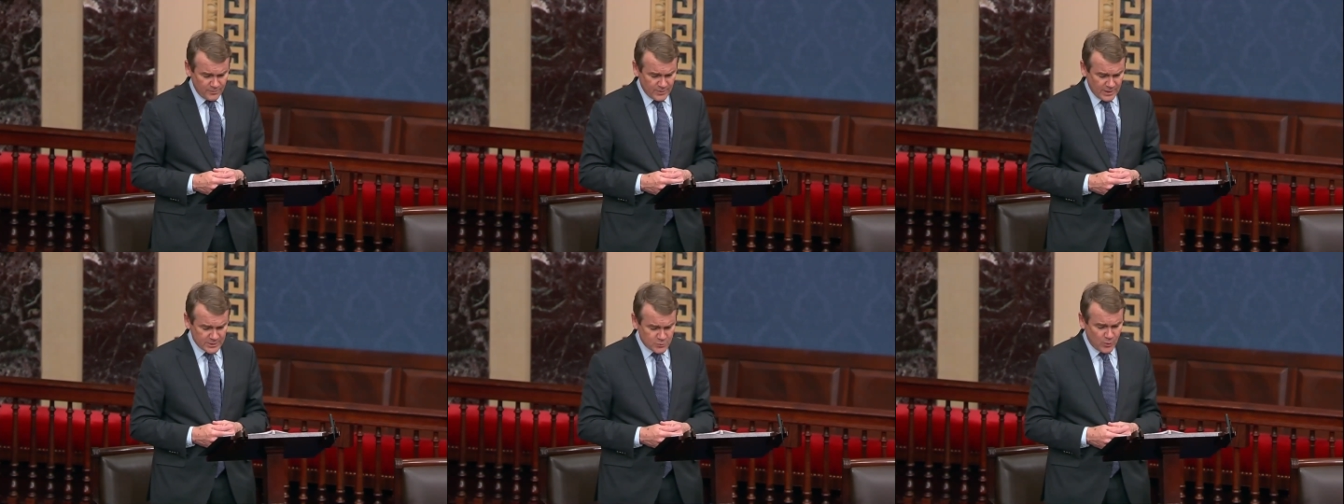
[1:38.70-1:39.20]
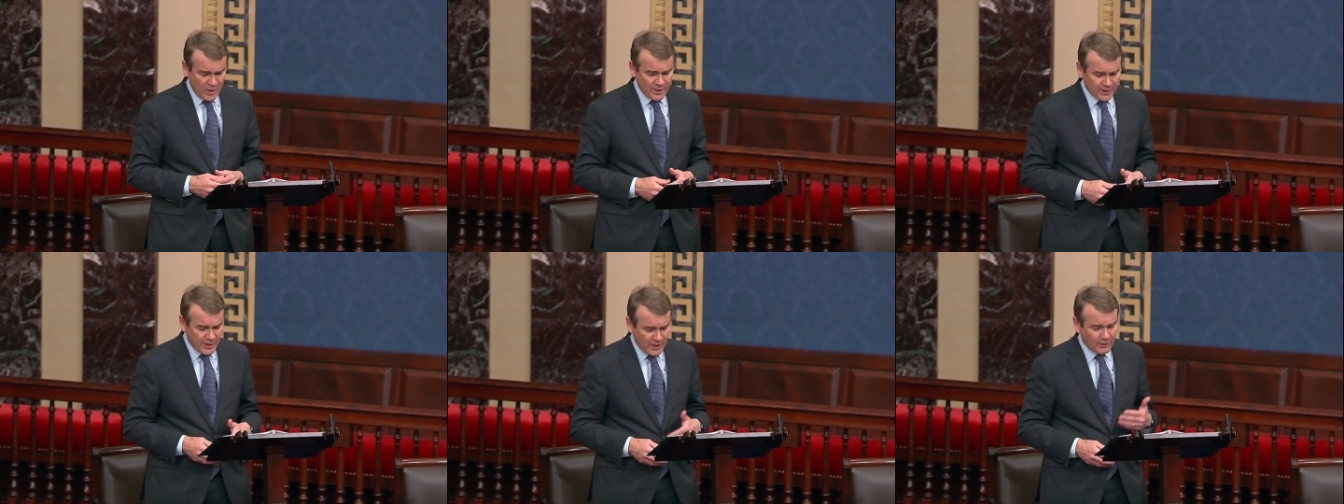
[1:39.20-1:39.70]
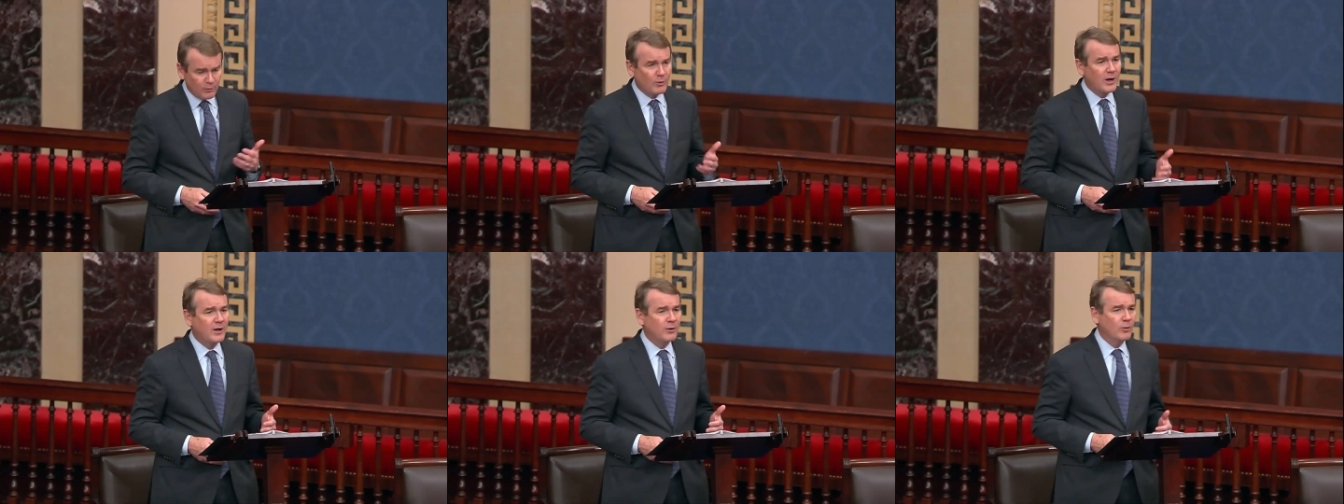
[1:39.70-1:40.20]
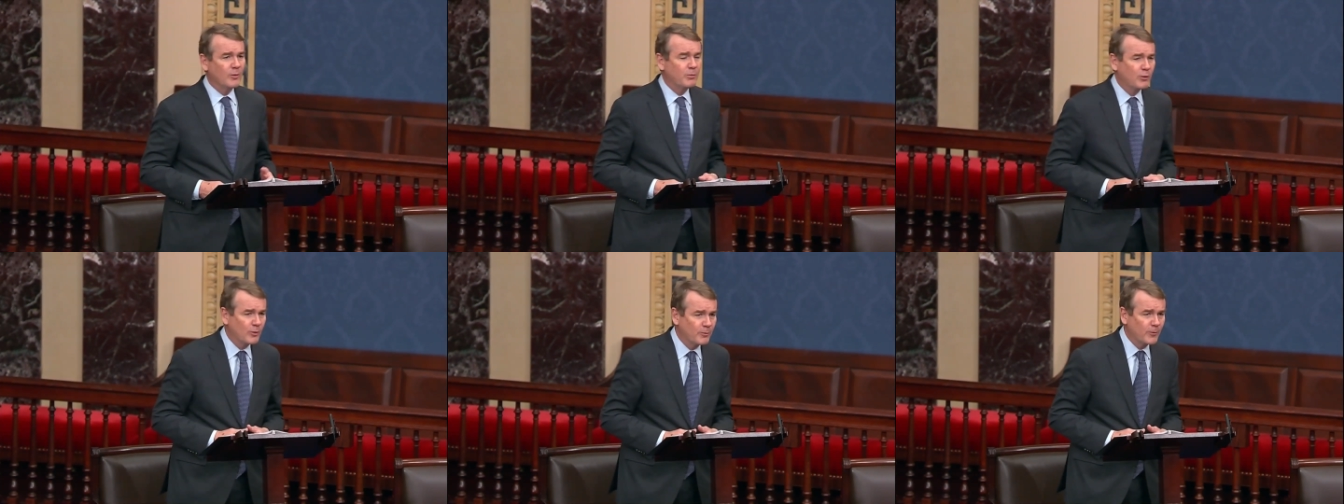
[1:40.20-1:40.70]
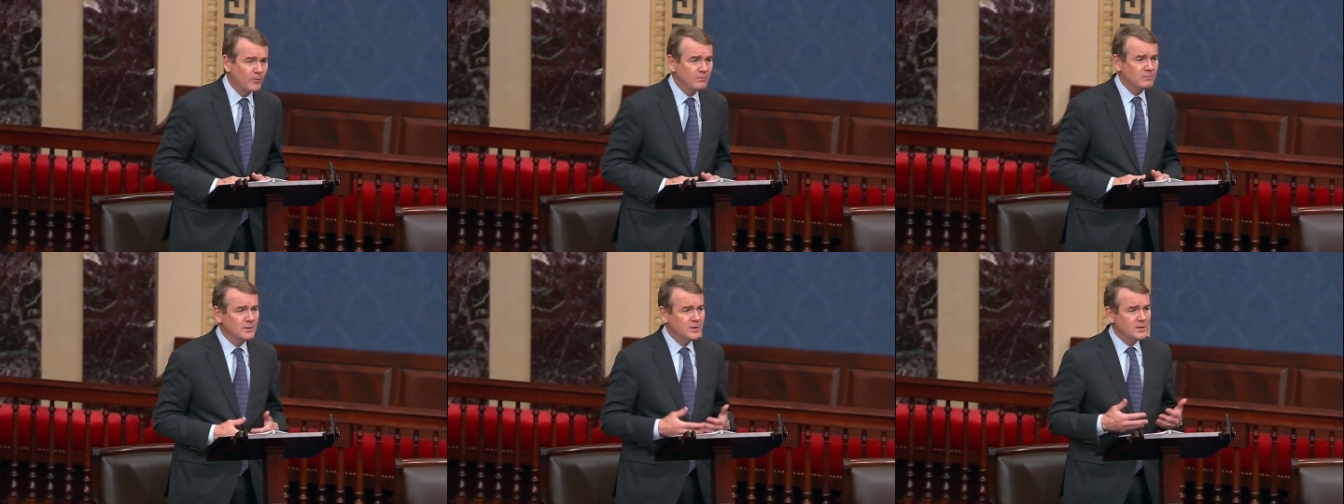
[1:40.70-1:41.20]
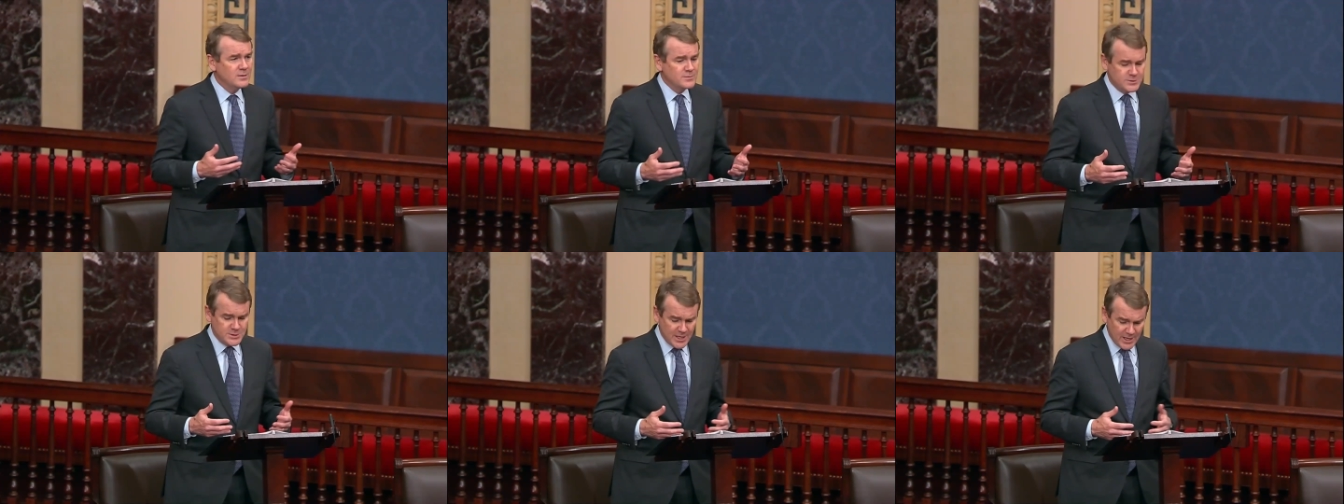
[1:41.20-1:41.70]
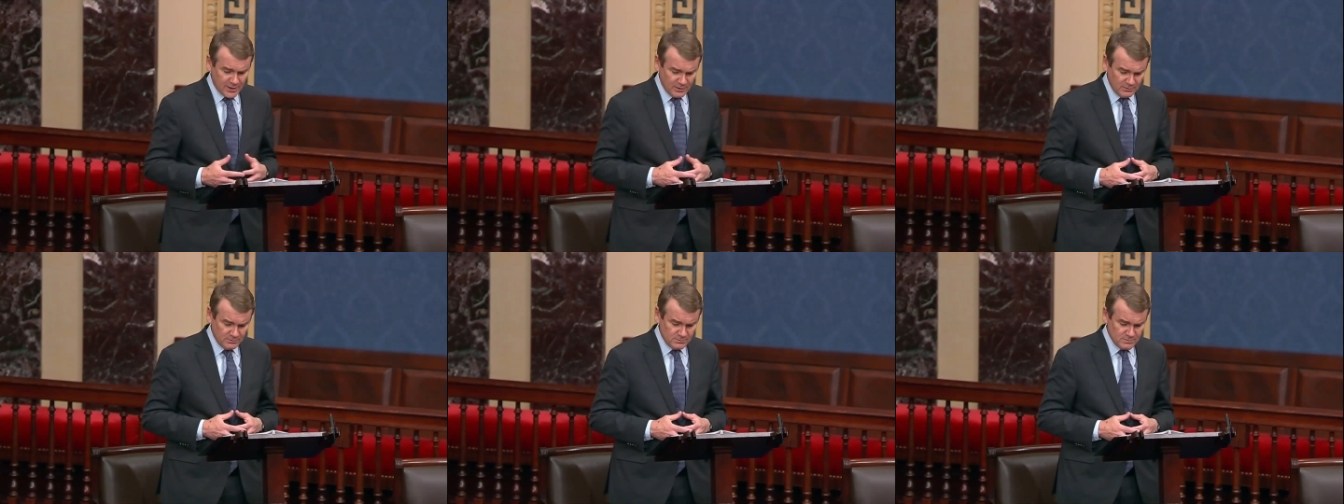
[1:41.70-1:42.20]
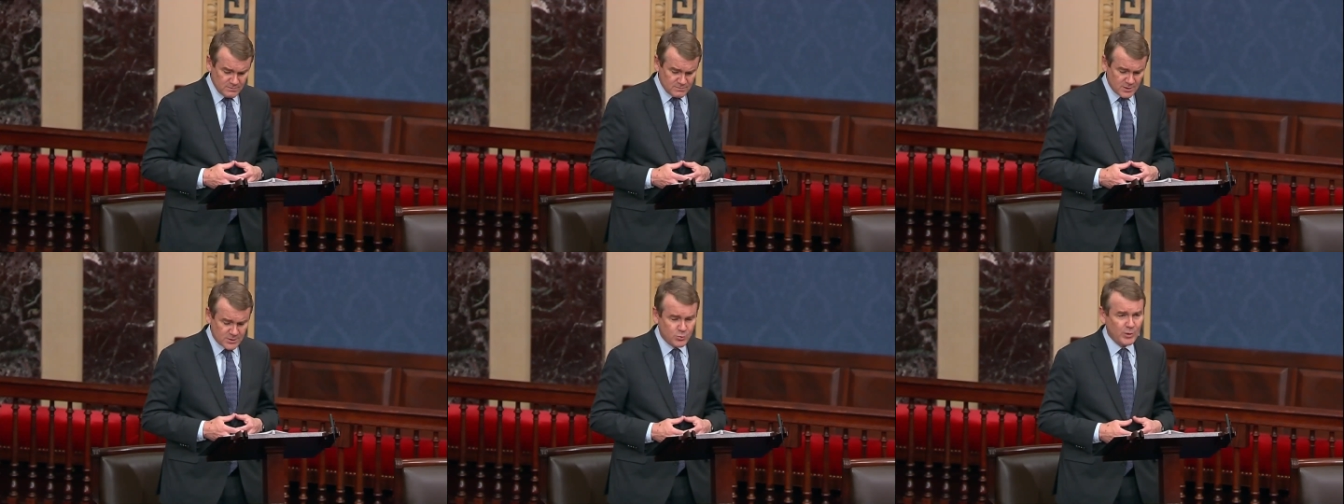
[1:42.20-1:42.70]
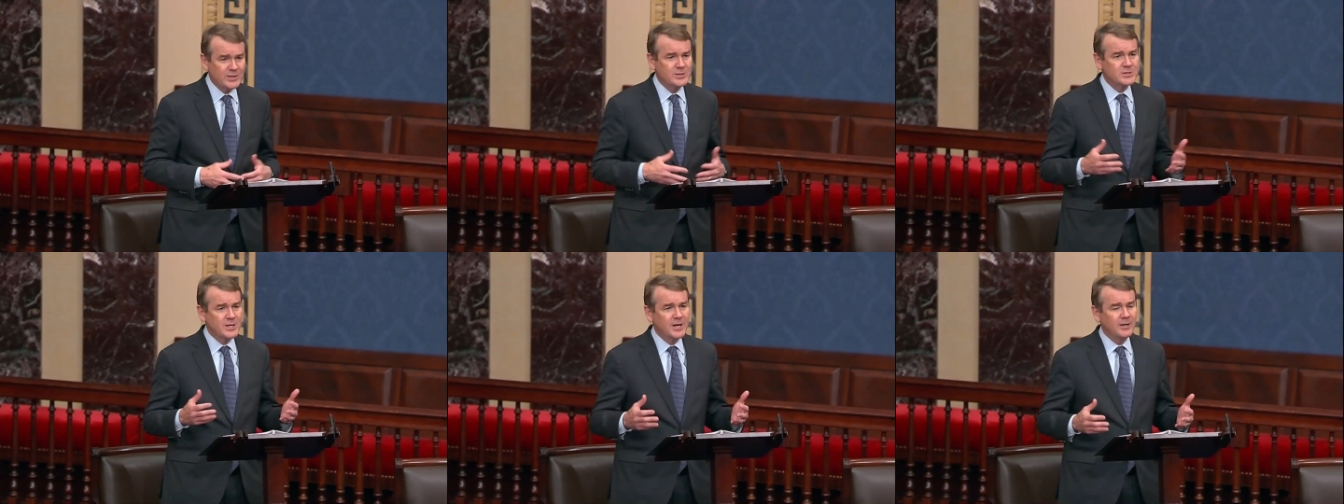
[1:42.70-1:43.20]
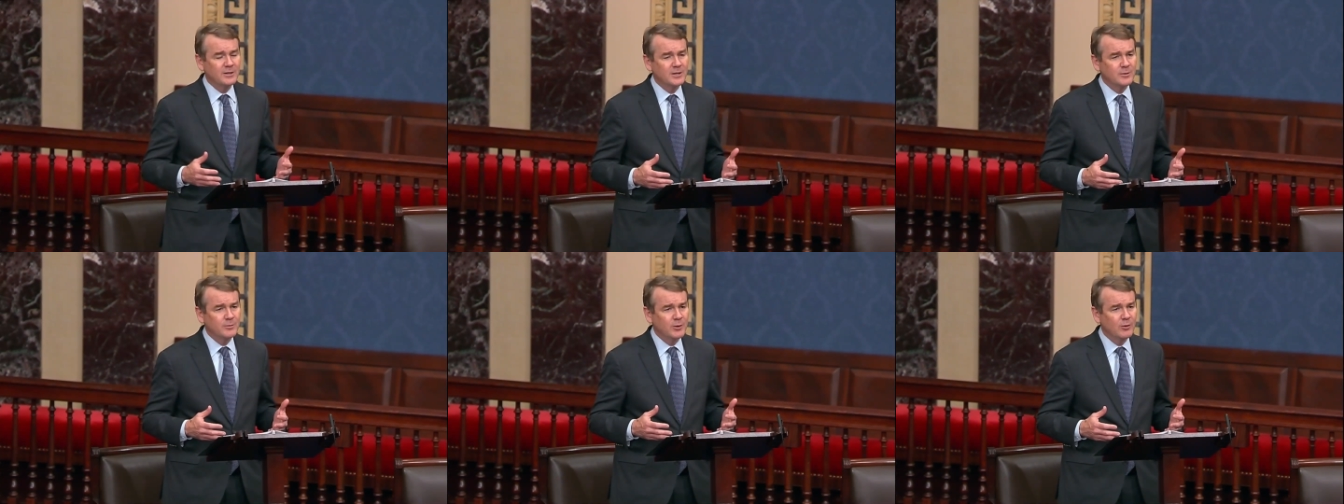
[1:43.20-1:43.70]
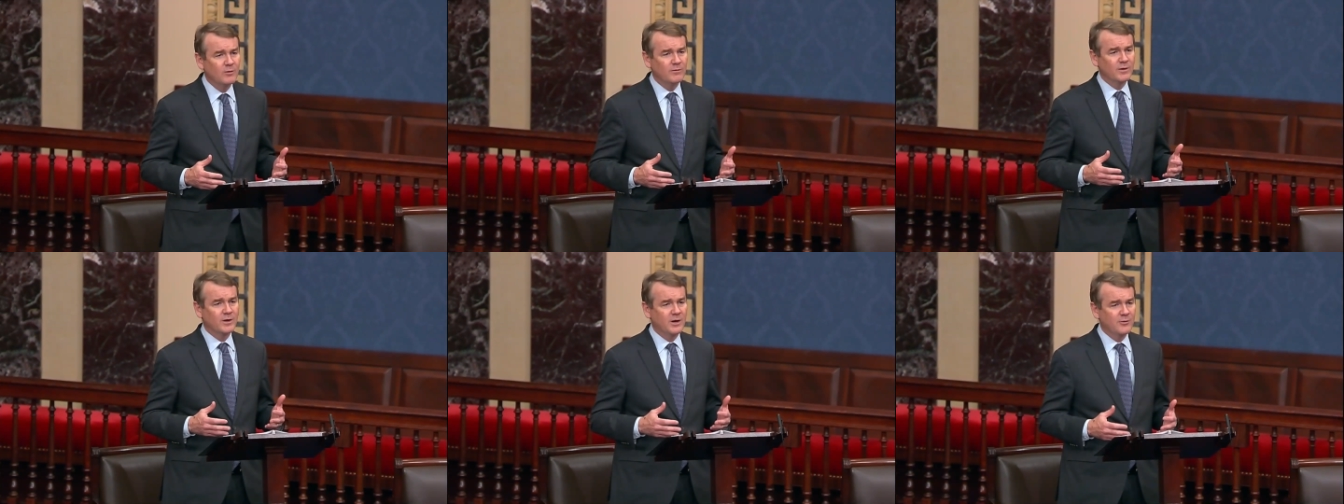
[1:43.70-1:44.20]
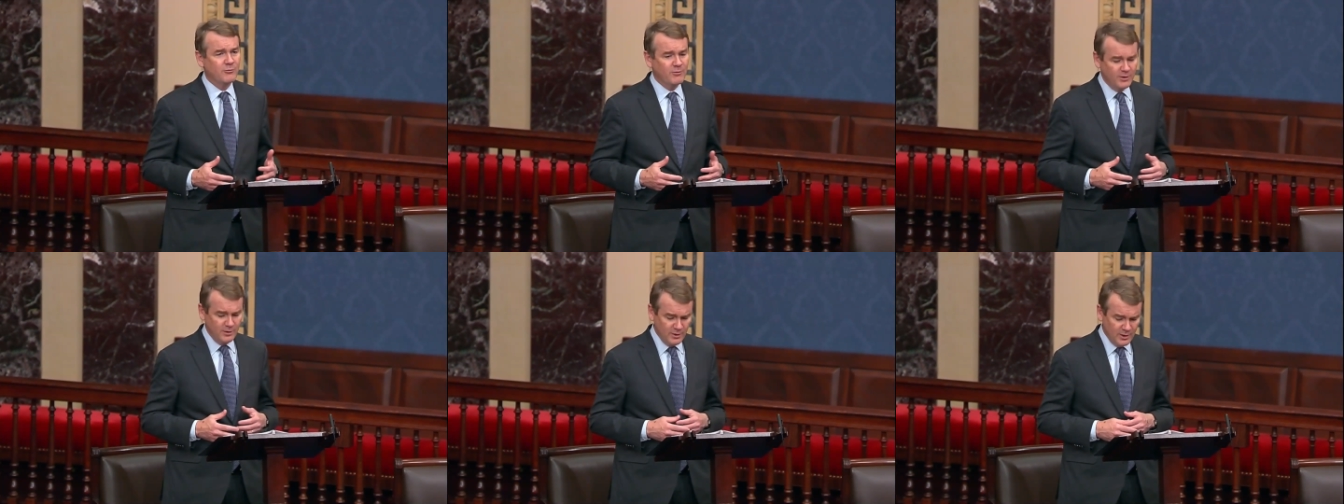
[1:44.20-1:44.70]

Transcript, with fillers: And it's why in Colorado, a purple state, swing state in the middle of the country,